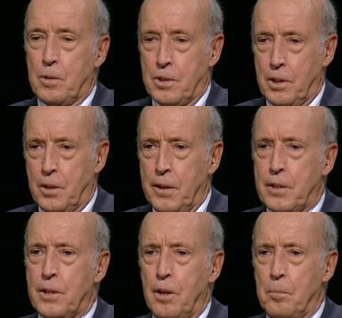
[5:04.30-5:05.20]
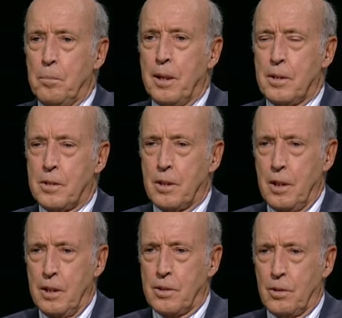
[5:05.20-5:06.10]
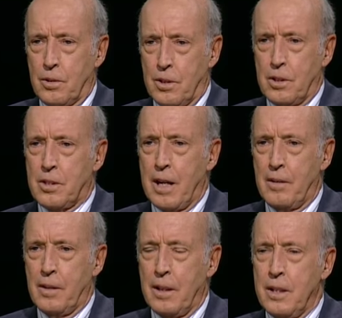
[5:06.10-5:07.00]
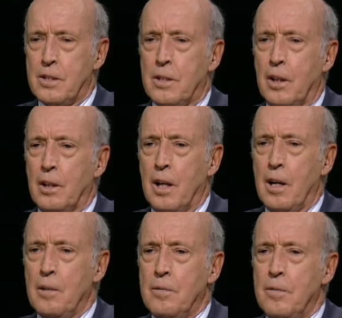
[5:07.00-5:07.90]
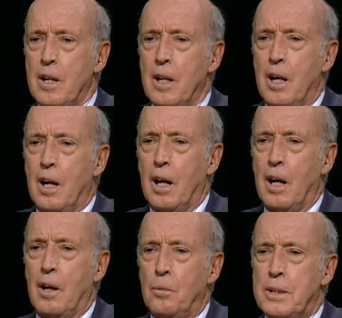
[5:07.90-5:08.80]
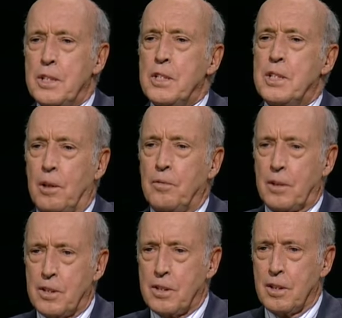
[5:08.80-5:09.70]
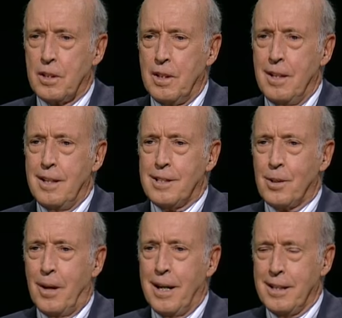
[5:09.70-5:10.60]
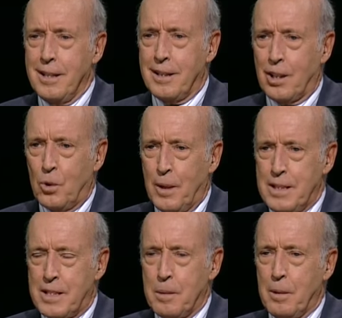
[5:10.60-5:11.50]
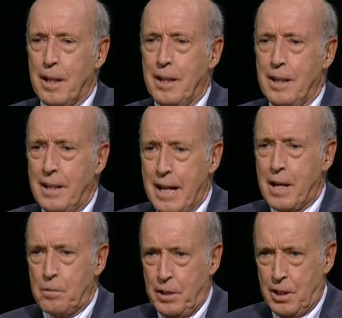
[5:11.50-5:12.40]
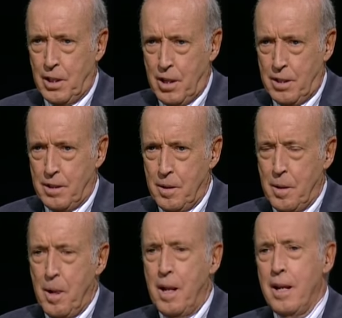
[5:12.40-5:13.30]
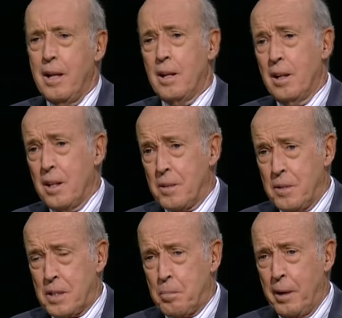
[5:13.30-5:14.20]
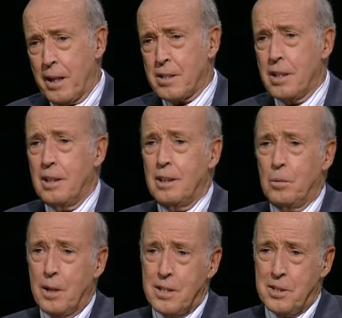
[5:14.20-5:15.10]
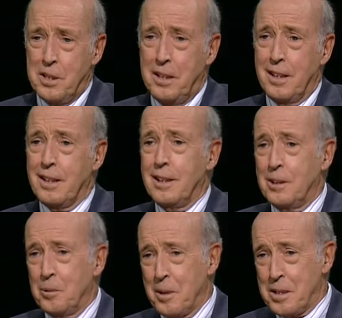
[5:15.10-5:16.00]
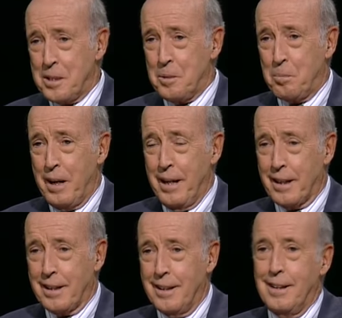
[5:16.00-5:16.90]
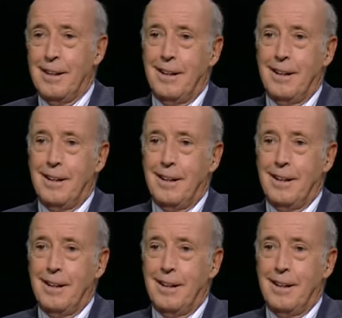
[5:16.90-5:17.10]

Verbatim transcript: which is the Greek term, but it's, the, it's or charity. It's the love uh, which is selfless. Mm. So hmm. I think they're quite similar in that regard. In other respects, one is Indian, one is Hebraic,